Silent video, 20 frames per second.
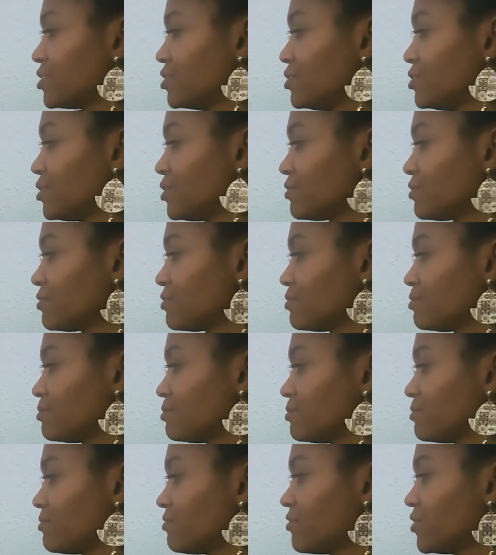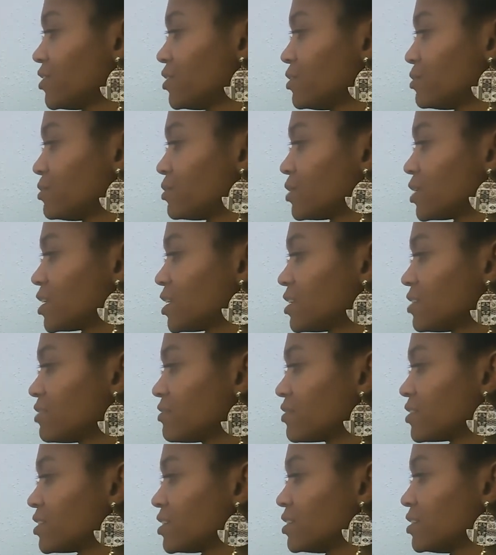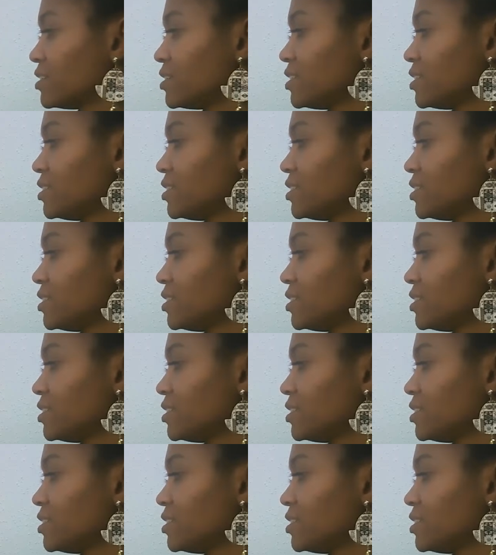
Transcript: You don't feel confident